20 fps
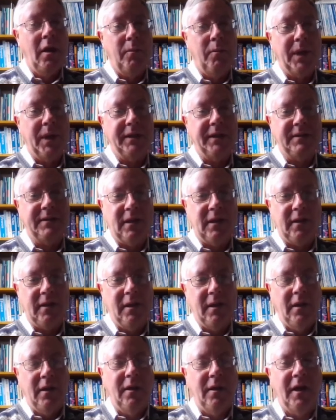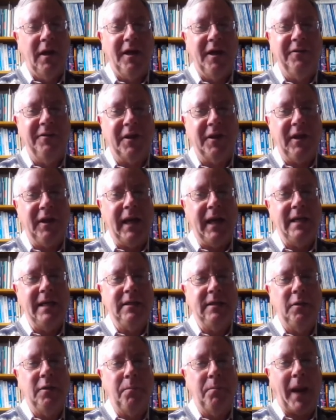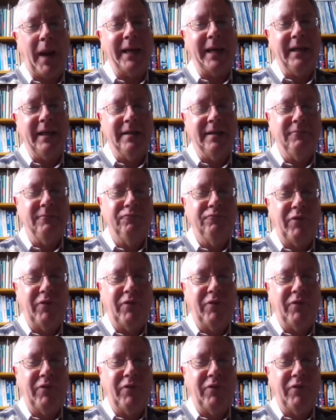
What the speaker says: but the Canadian banking